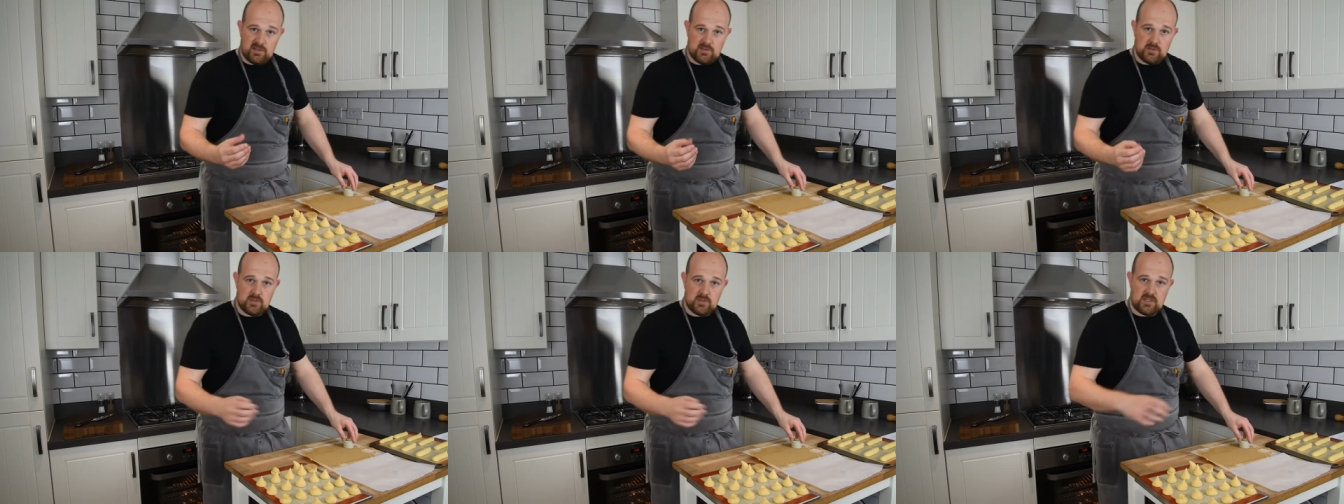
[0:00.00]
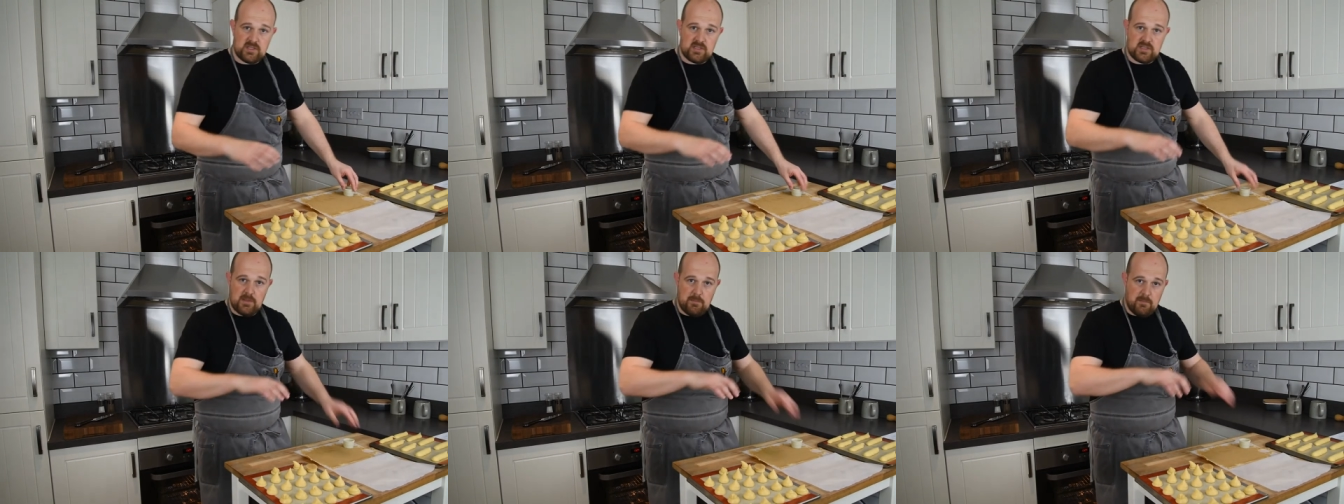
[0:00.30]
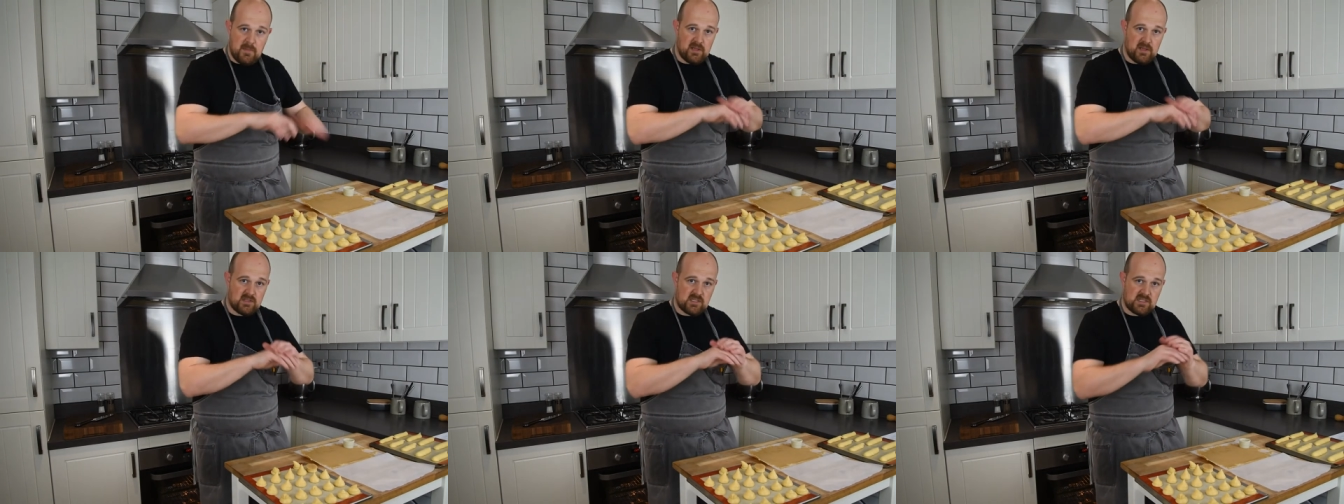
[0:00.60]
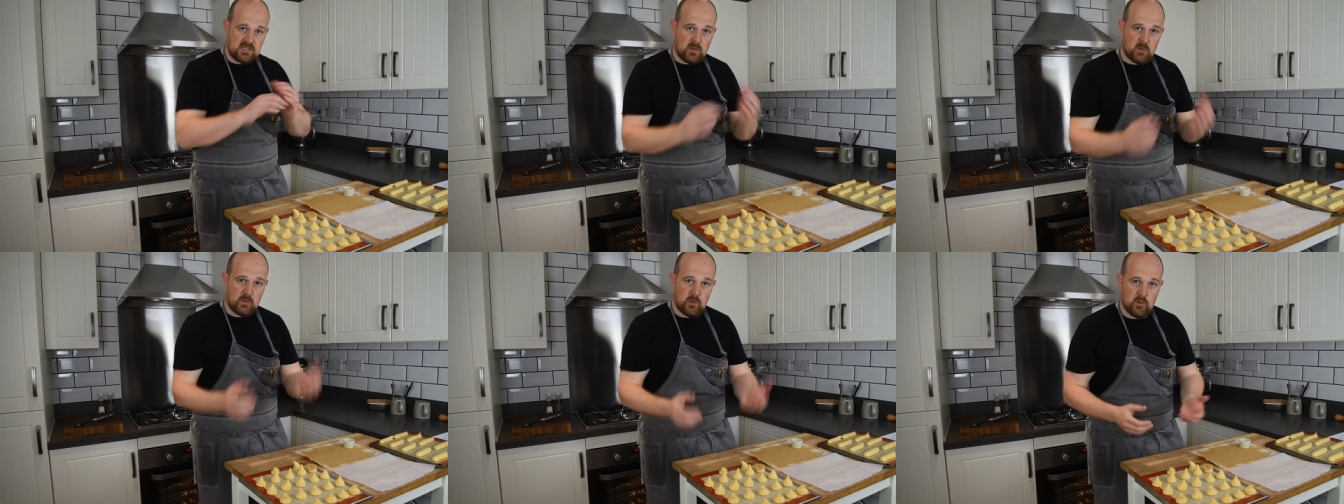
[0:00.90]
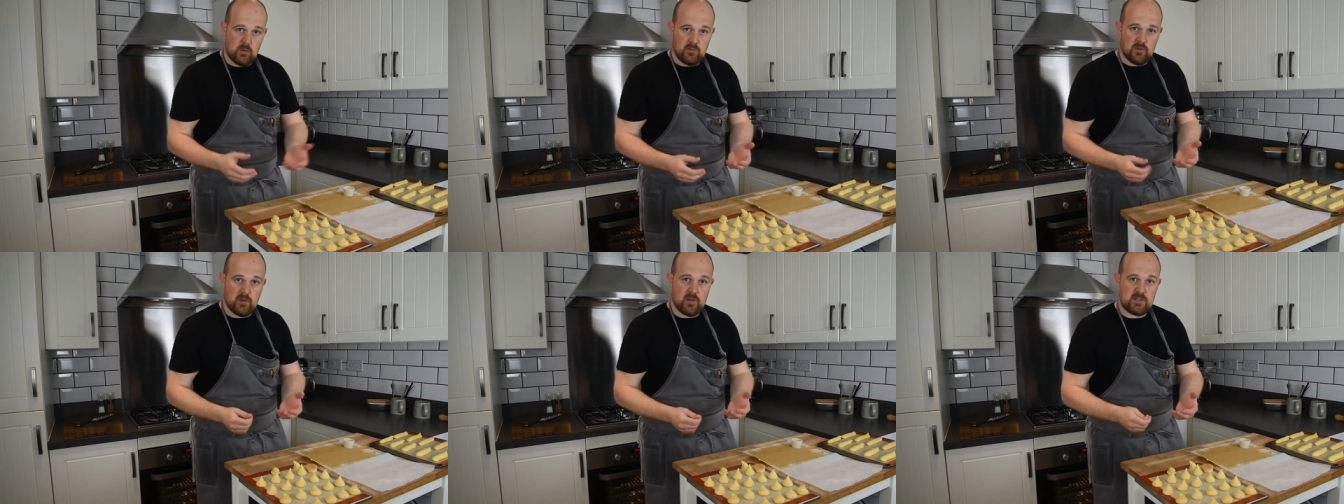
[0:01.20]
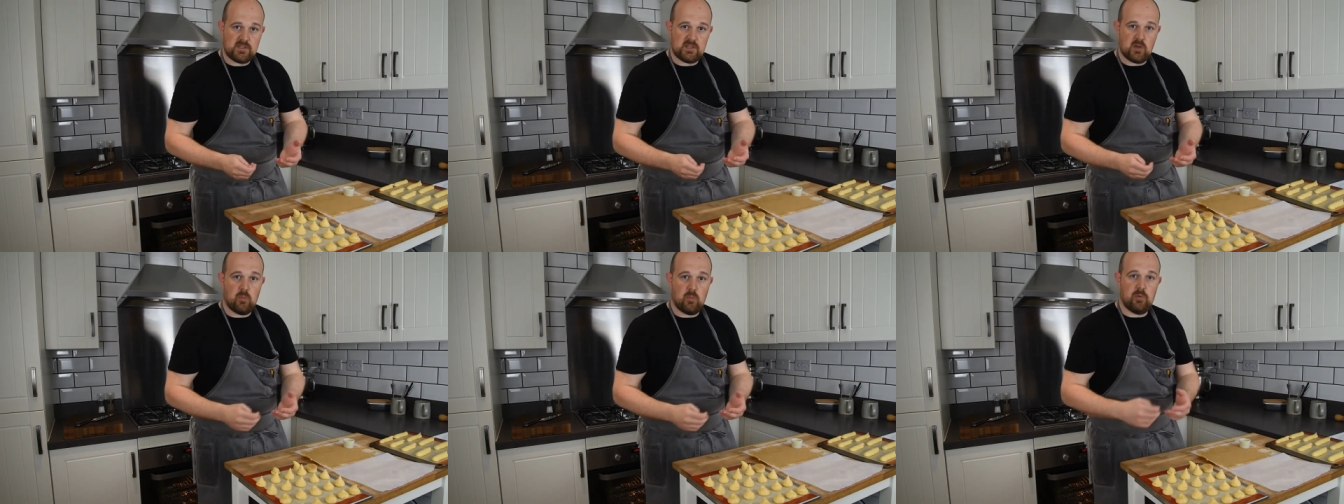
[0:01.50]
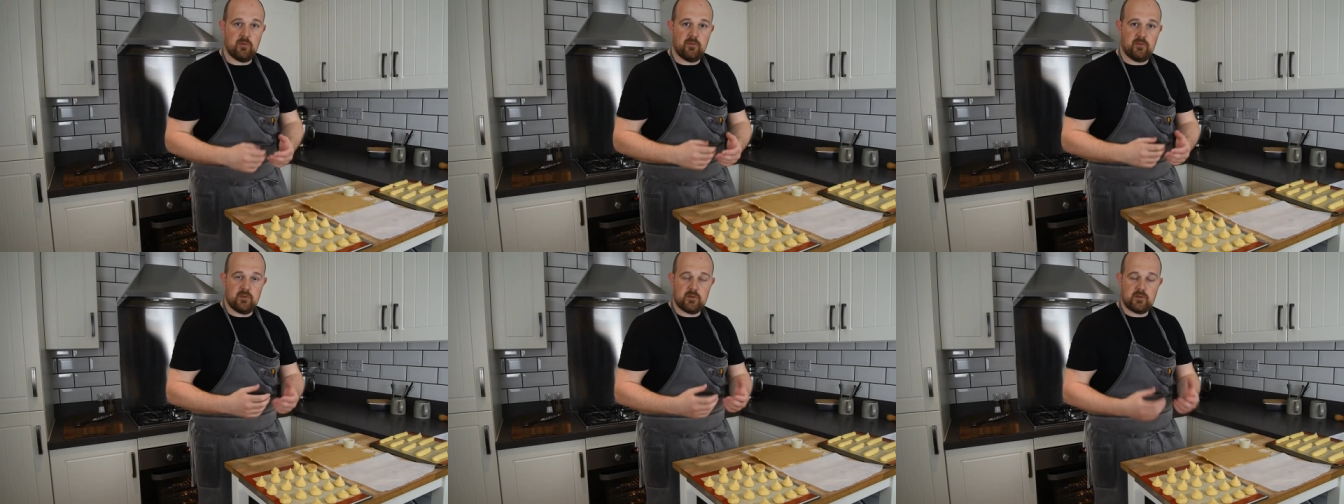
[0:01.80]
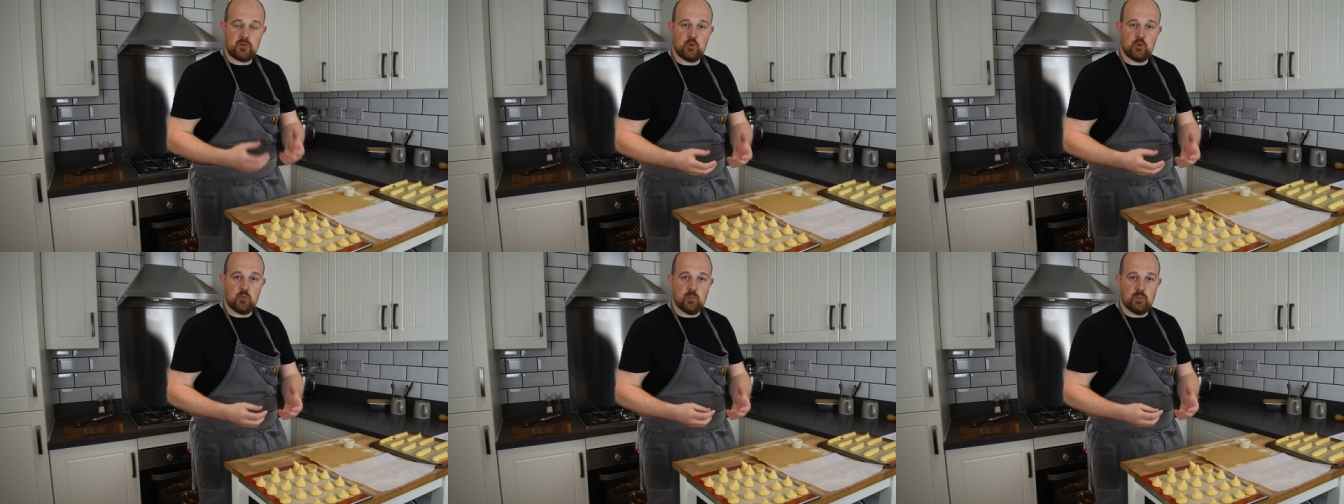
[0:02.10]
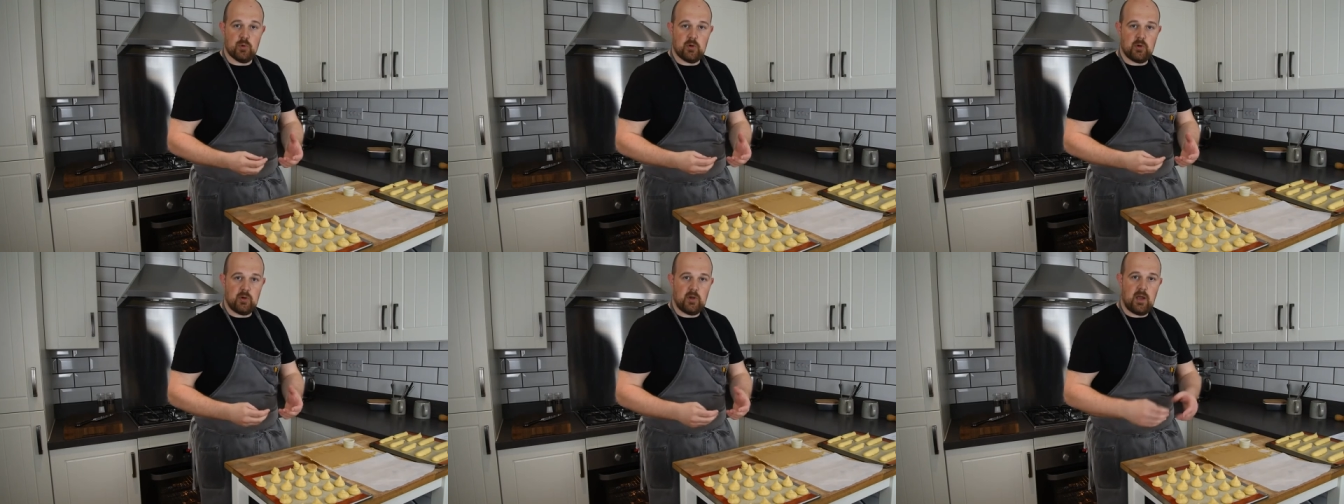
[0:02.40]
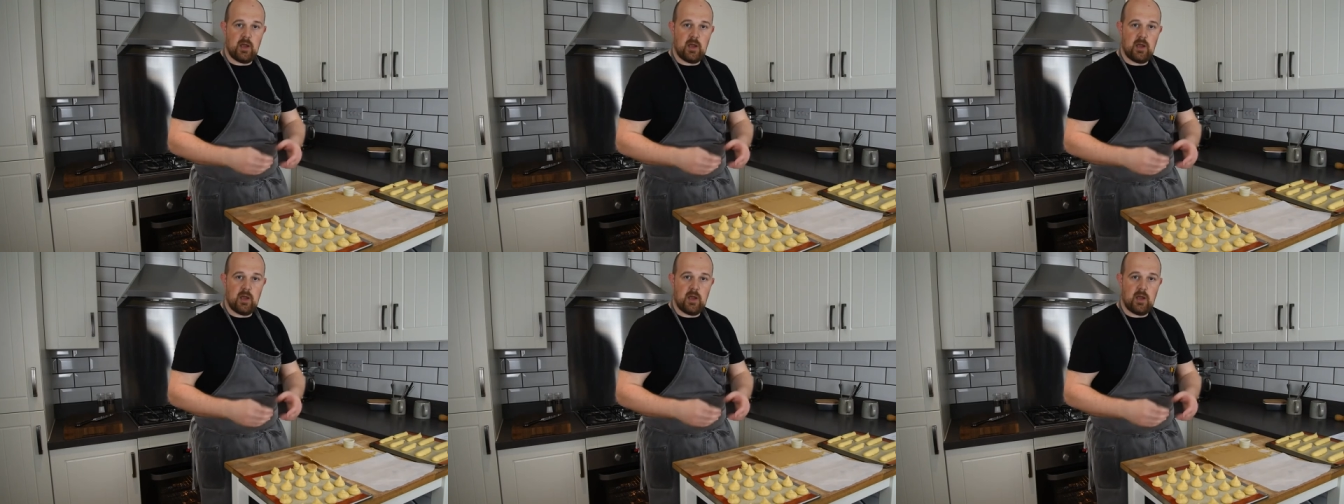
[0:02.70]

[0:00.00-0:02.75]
does is it melts down over the top of the choux bun